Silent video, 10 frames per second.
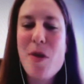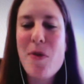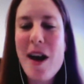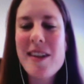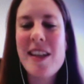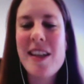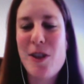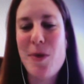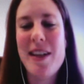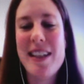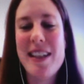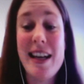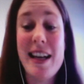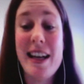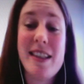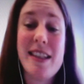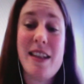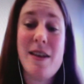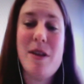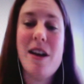The process of doing science
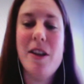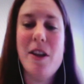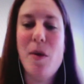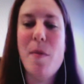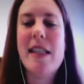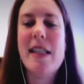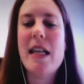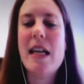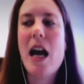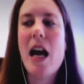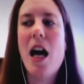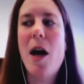can be a little messy.